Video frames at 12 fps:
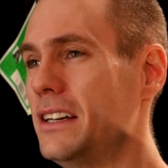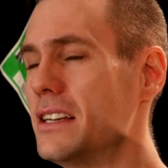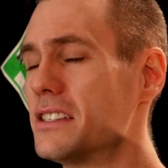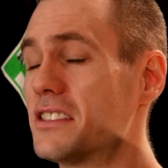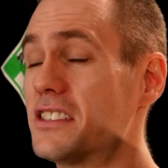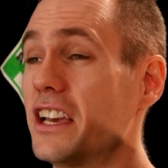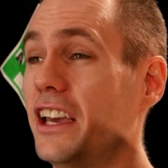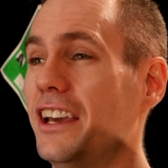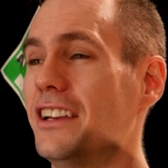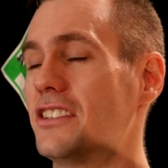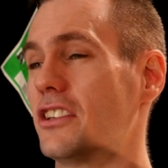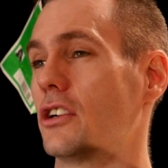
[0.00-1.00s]

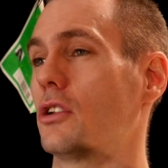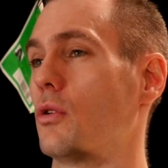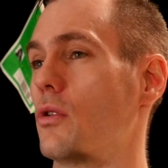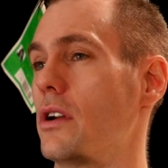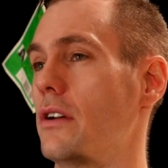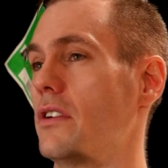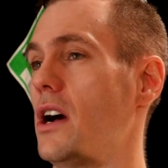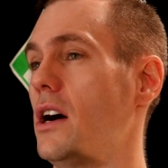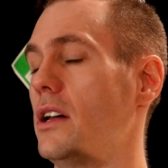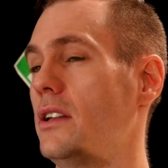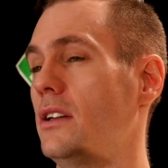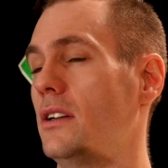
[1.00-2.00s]
singing to the glory of
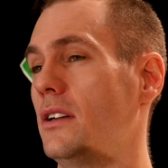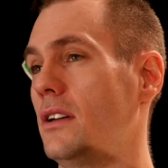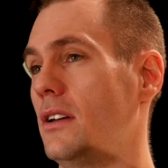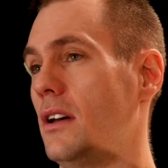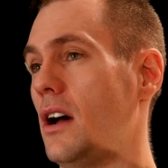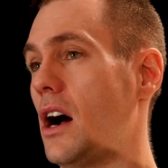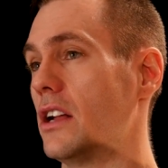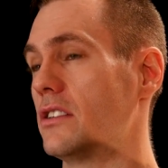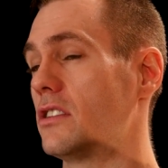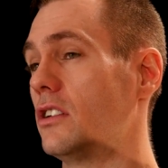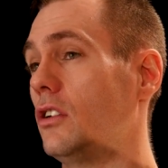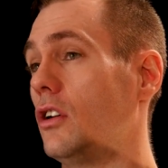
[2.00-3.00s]
God
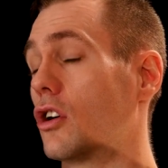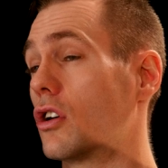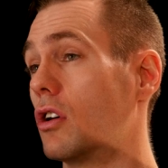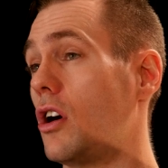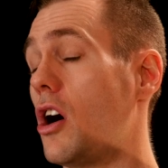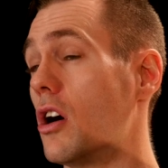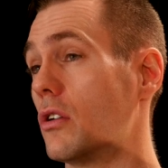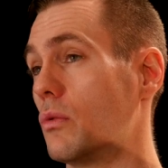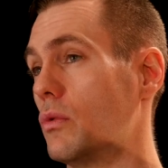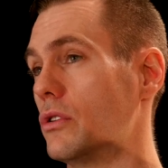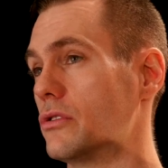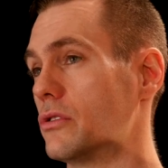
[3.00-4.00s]
until her
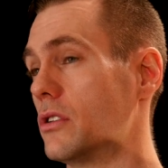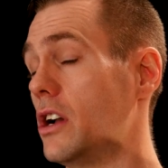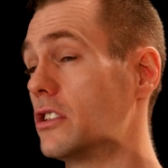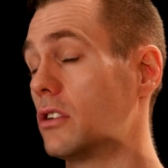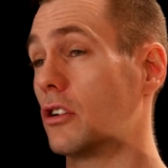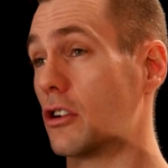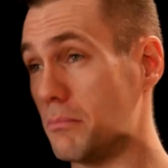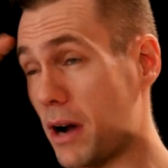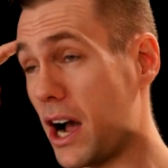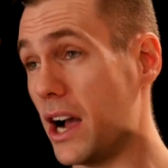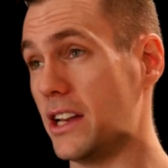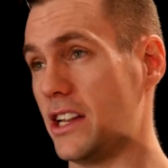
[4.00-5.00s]

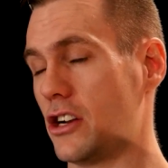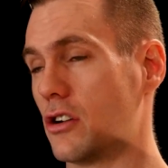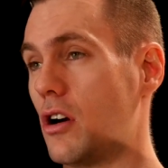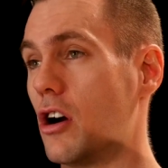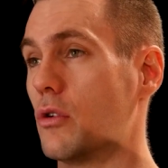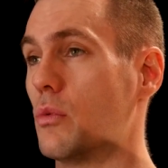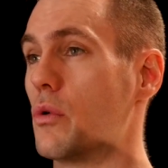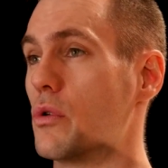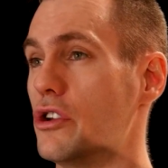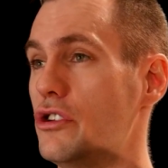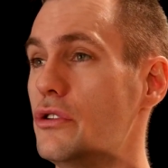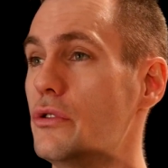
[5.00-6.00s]
mind and her heart were
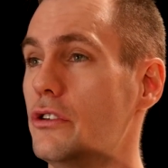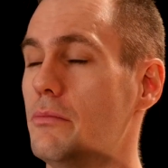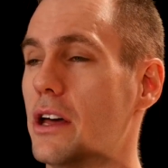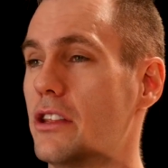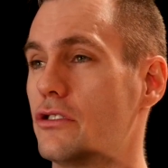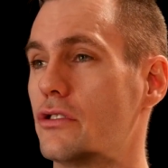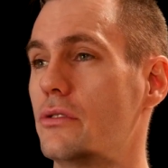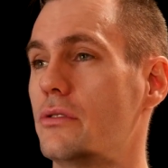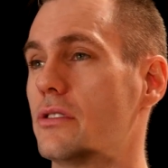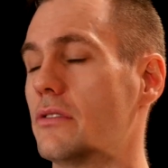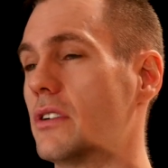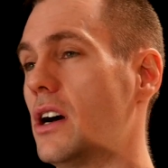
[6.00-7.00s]
renewed by the
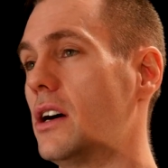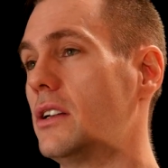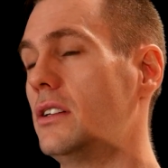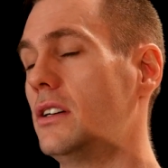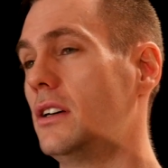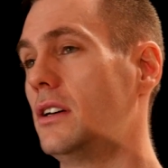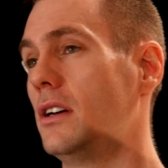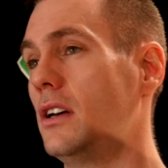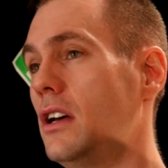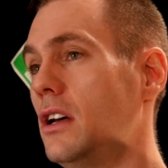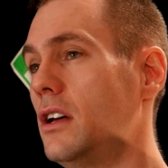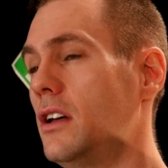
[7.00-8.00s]
truths of God.
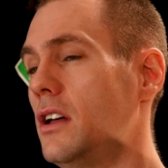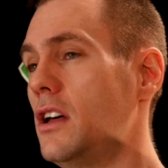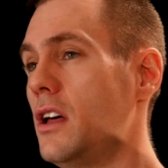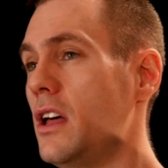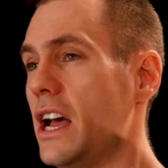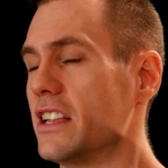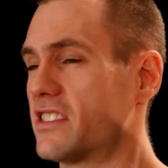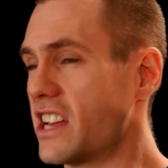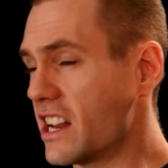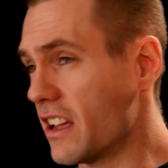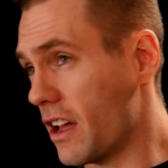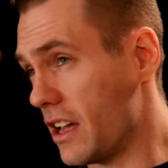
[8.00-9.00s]

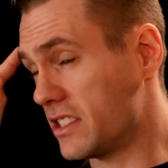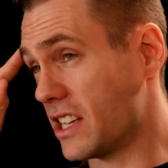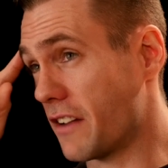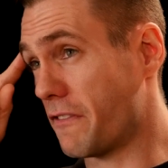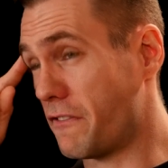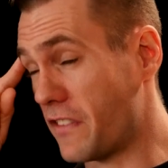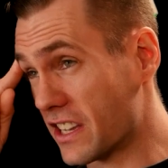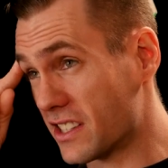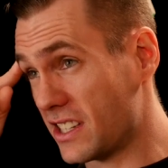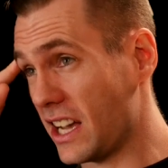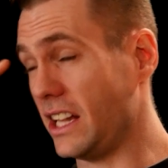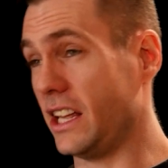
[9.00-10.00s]
Instead of
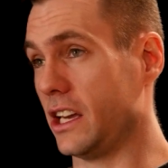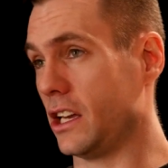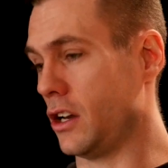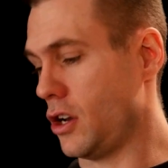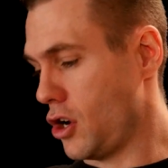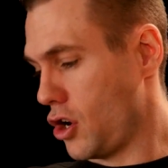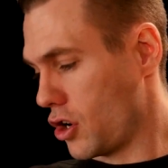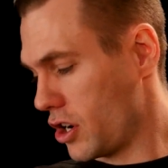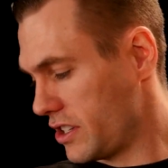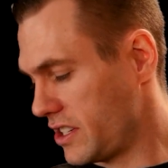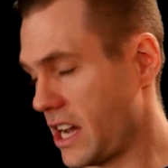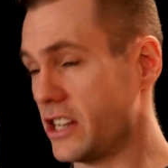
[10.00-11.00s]
fixating her
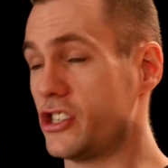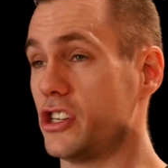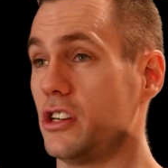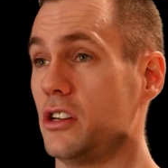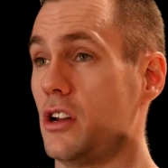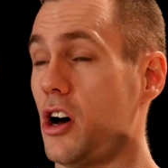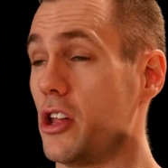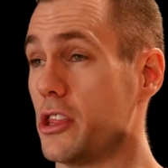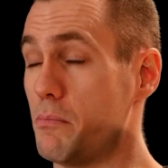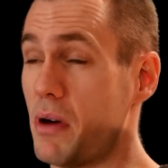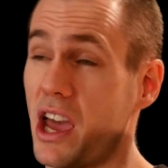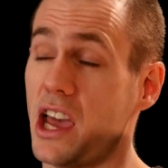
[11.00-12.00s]
attention on
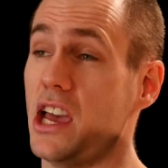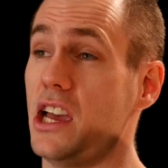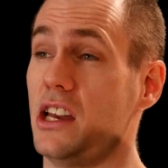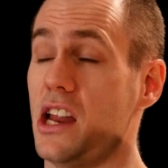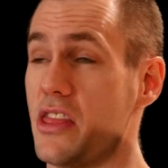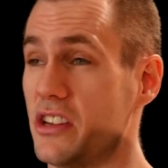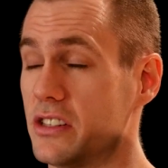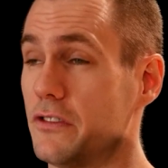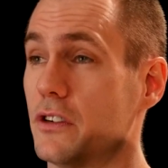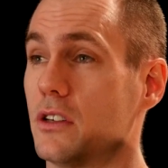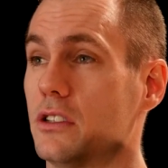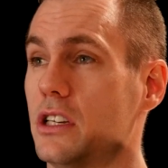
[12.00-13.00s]
the pain and the
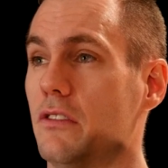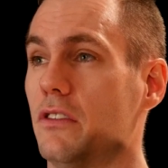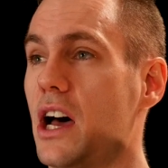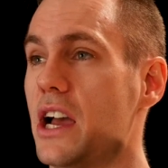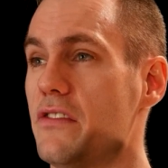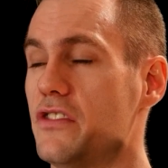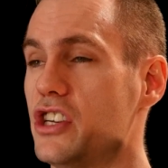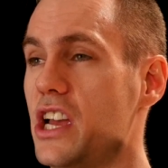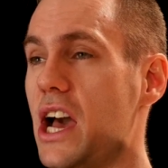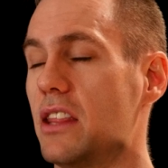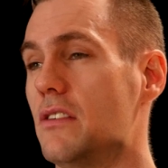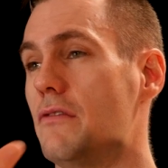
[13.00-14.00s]
difficulty of life, she
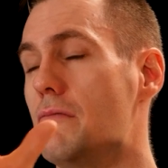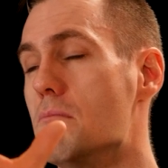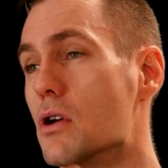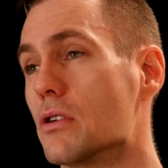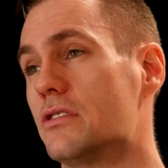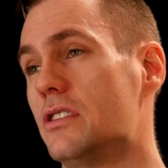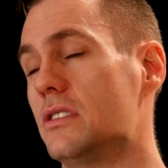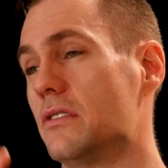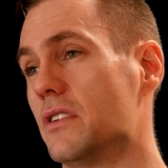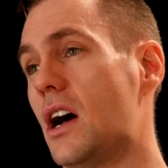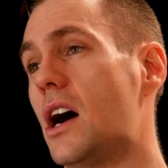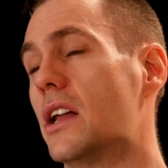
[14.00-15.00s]
had the mercies
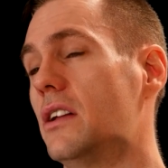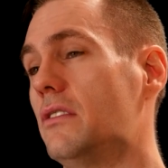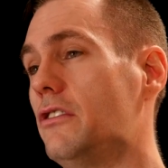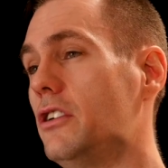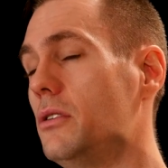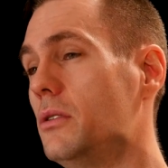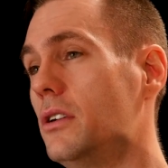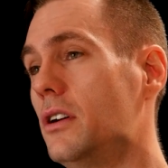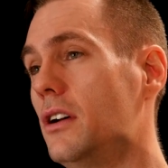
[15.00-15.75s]
of God in view.